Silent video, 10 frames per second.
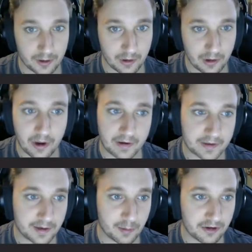along like you're
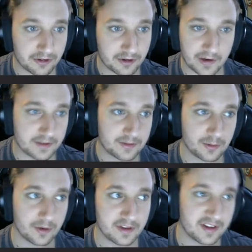watching like Dora
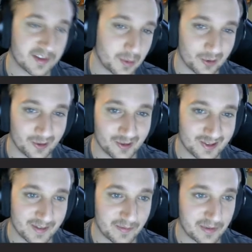the Explorer or
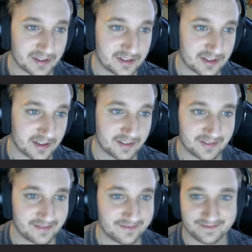something, just like
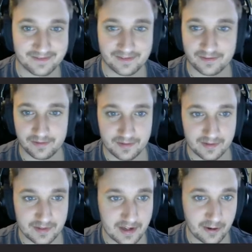
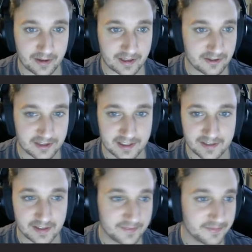yelling at your
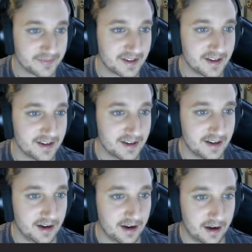TV.
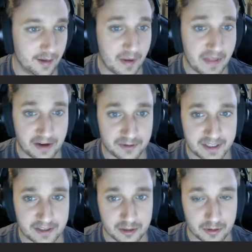And that'll take
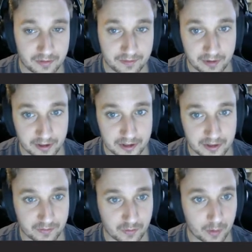us through the first
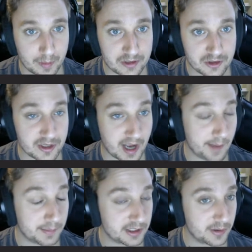4 measures. I'm going
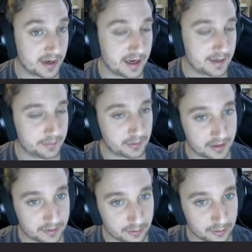to go ahead and play
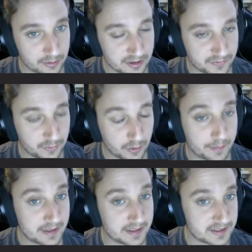through these 4
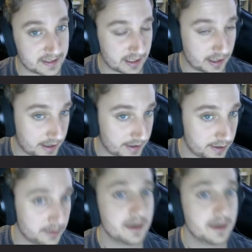pizzicato,